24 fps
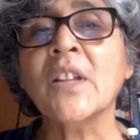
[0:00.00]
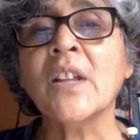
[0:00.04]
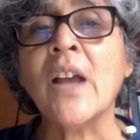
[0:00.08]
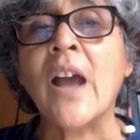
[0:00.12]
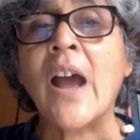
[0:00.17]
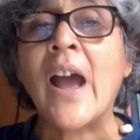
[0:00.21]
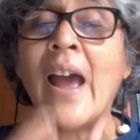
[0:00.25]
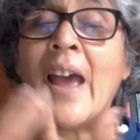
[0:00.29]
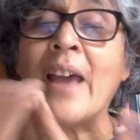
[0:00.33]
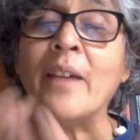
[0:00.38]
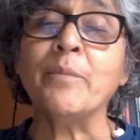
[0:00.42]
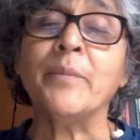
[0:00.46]

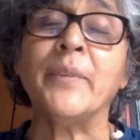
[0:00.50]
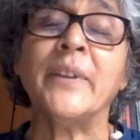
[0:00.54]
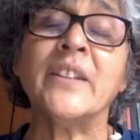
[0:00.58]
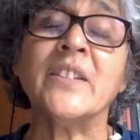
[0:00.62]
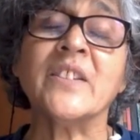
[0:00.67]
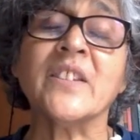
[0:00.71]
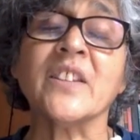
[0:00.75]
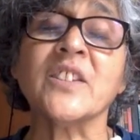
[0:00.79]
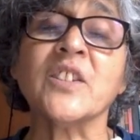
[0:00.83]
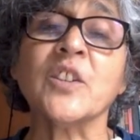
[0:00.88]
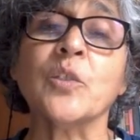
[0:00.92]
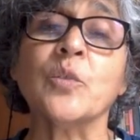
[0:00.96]
I have been
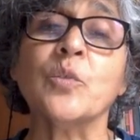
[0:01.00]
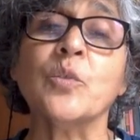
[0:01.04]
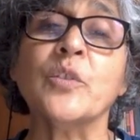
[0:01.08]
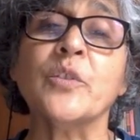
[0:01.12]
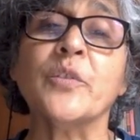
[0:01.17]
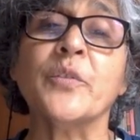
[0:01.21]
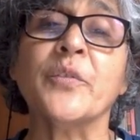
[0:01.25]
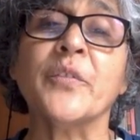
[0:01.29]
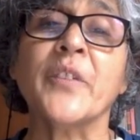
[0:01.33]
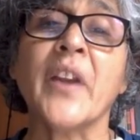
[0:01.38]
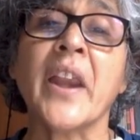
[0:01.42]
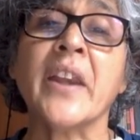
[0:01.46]
such a good
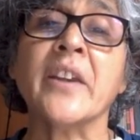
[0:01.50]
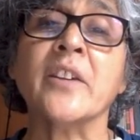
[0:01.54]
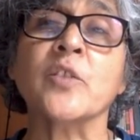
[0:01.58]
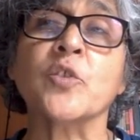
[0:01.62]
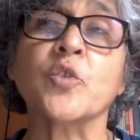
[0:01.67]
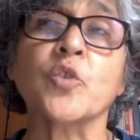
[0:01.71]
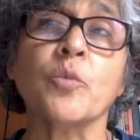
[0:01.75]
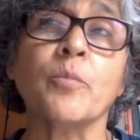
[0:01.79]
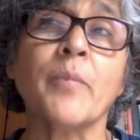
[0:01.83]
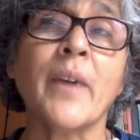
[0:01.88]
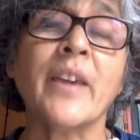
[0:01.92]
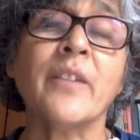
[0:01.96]
friend,
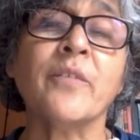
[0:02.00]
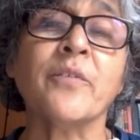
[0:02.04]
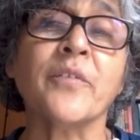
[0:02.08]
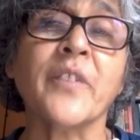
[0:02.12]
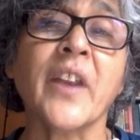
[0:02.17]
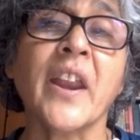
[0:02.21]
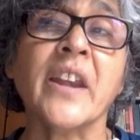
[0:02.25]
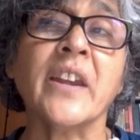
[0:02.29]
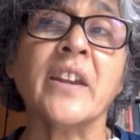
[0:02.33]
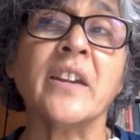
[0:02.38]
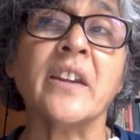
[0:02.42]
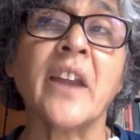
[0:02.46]
so my
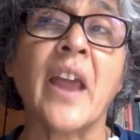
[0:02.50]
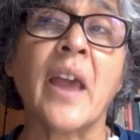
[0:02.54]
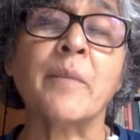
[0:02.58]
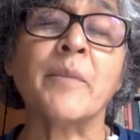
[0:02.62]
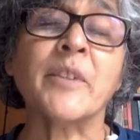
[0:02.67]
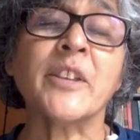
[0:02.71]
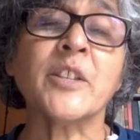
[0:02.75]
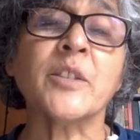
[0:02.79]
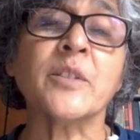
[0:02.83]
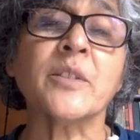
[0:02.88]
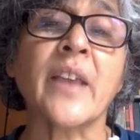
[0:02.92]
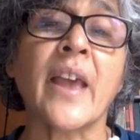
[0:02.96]
friend,
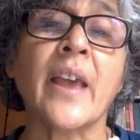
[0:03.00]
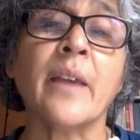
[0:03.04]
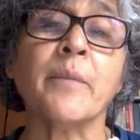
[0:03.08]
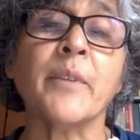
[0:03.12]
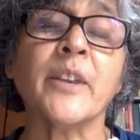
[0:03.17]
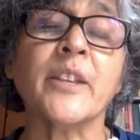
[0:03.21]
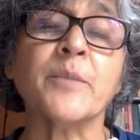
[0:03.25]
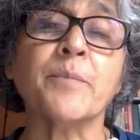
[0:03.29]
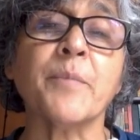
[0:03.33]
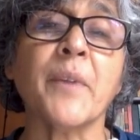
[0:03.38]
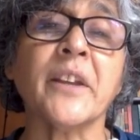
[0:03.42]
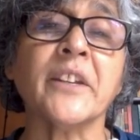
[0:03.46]
I'm
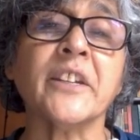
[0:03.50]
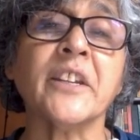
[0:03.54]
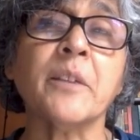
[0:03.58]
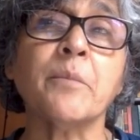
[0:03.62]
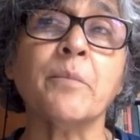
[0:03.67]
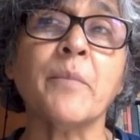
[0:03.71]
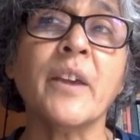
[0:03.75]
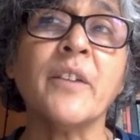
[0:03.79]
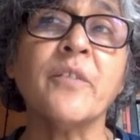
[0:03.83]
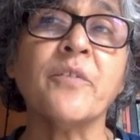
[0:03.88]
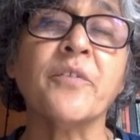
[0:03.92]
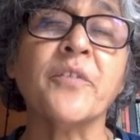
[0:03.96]
expecting
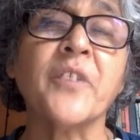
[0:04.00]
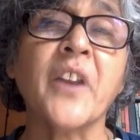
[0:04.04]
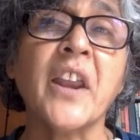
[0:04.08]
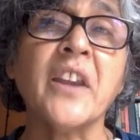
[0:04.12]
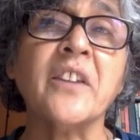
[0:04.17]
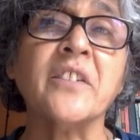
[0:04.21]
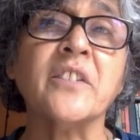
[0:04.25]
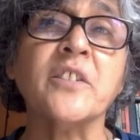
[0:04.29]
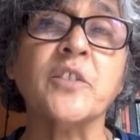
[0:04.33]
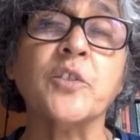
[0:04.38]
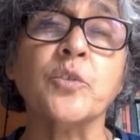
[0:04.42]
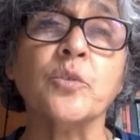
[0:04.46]
my
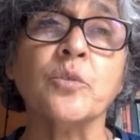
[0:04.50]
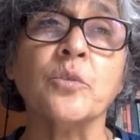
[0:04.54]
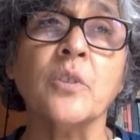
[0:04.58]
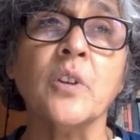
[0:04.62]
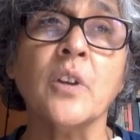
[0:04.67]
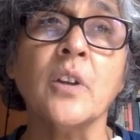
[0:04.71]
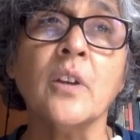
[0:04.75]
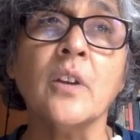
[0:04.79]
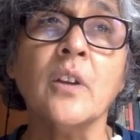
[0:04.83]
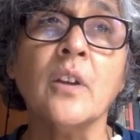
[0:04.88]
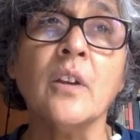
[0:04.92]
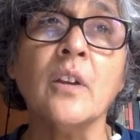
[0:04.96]
friend to
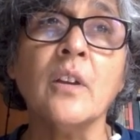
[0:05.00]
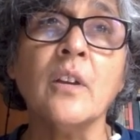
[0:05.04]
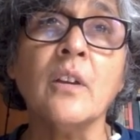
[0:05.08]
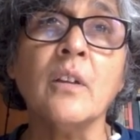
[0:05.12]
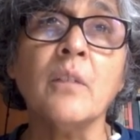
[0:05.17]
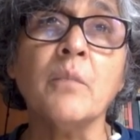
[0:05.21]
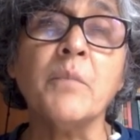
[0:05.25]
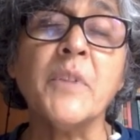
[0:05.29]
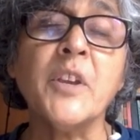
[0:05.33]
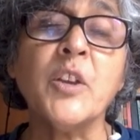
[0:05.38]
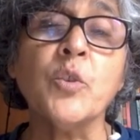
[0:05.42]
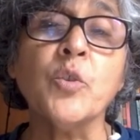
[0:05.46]

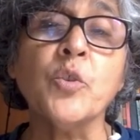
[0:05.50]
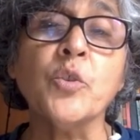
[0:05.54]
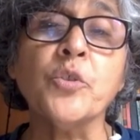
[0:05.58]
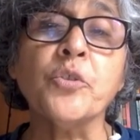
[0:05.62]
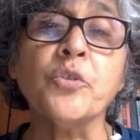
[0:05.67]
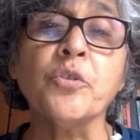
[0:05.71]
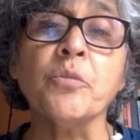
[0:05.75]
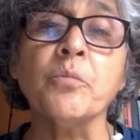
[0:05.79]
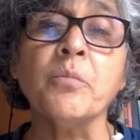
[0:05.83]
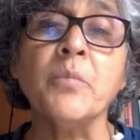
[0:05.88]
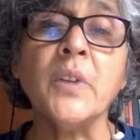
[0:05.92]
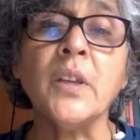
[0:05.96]
be good
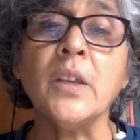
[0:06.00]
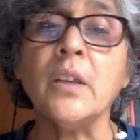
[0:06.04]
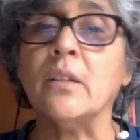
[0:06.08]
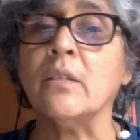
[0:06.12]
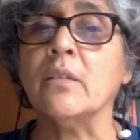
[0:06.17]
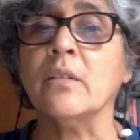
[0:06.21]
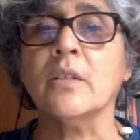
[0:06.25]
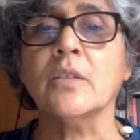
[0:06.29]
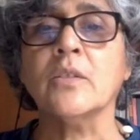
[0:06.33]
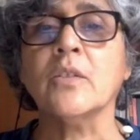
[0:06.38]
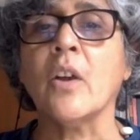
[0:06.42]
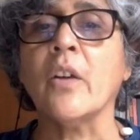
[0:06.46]
to me.
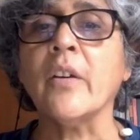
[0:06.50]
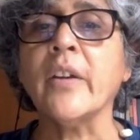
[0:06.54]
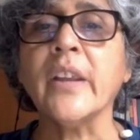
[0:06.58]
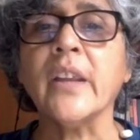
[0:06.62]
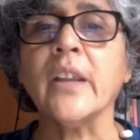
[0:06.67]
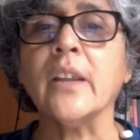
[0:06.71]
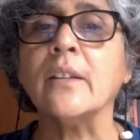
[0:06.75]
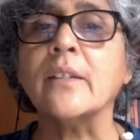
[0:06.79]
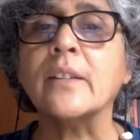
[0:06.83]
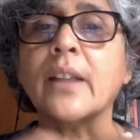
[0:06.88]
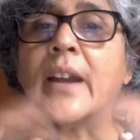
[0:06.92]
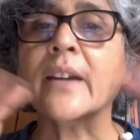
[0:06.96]

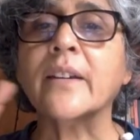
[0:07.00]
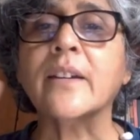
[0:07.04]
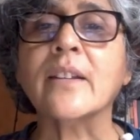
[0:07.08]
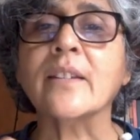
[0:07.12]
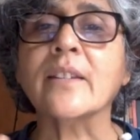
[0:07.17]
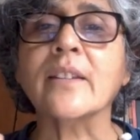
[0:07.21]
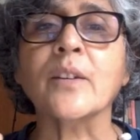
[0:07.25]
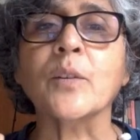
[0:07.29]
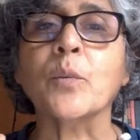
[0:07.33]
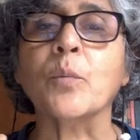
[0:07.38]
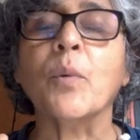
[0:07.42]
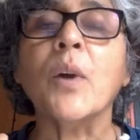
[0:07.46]
Sorry, that
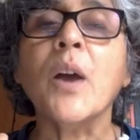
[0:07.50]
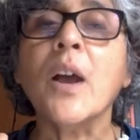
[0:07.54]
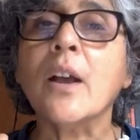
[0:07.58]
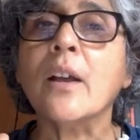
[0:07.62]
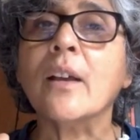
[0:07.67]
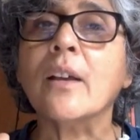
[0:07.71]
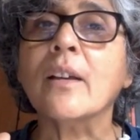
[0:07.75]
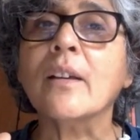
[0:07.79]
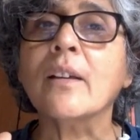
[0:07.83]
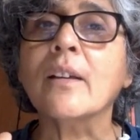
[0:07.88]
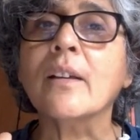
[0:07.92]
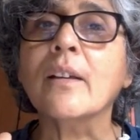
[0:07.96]
doesn't work.
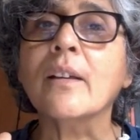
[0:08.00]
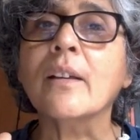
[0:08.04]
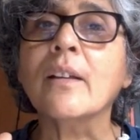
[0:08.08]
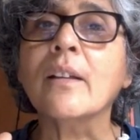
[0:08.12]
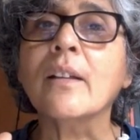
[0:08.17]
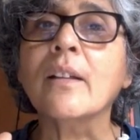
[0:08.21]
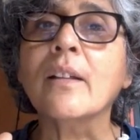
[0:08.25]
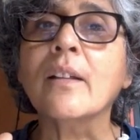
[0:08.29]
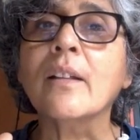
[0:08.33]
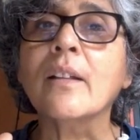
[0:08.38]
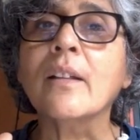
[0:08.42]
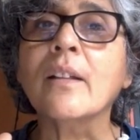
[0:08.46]

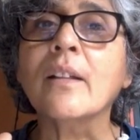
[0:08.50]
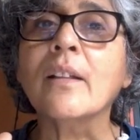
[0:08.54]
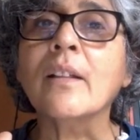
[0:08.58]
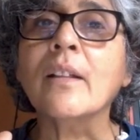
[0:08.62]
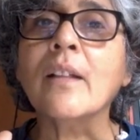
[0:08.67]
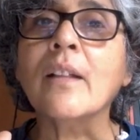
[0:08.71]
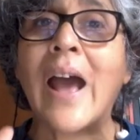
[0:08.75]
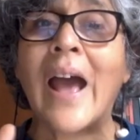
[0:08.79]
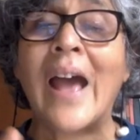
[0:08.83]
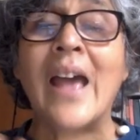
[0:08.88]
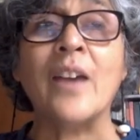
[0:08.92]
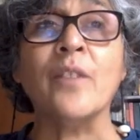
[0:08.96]

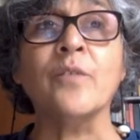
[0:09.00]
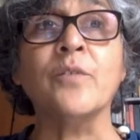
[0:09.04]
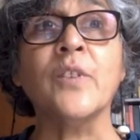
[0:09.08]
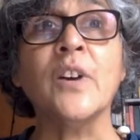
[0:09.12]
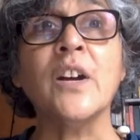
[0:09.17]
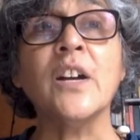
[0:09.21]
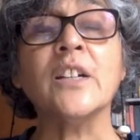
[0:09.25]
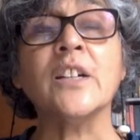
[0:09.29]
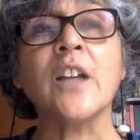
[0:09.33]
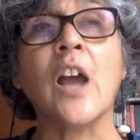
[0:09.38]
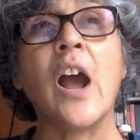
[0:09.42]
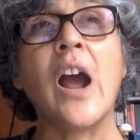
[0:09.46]
I have
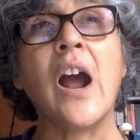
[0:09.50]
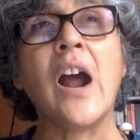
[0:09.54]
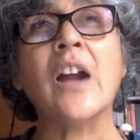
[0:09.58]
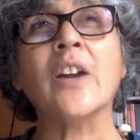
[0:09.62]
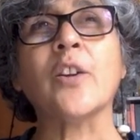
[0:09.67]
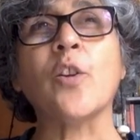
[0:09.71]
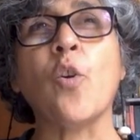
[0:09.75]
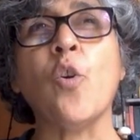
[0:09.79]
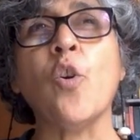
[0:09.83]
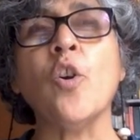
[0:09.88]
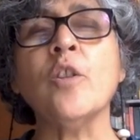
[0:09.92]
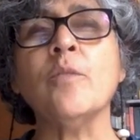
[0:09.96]
worked
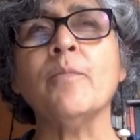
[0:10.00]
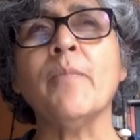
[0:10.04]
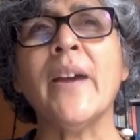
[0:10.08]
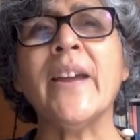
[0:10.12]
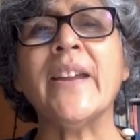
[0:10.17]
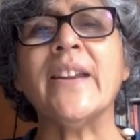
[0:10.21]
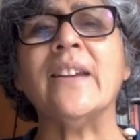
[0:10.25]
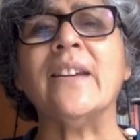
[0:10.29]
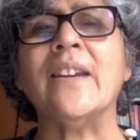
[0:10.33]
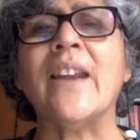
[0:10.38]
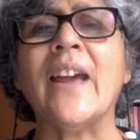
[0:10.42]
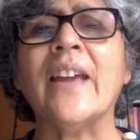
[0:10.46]
hard all
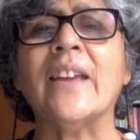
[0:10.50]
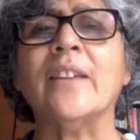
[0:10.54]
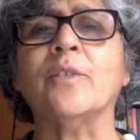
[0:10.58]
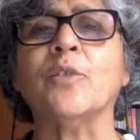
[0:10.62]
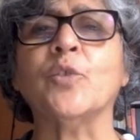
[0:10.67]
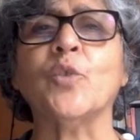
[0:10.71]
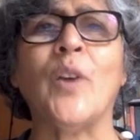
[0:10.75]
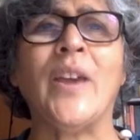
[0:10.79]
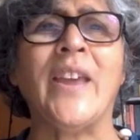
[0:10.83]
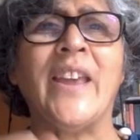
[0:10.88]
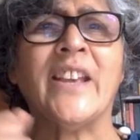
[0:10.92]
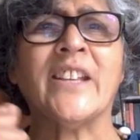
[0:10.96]
my life,
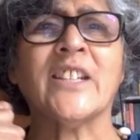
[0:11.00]
so I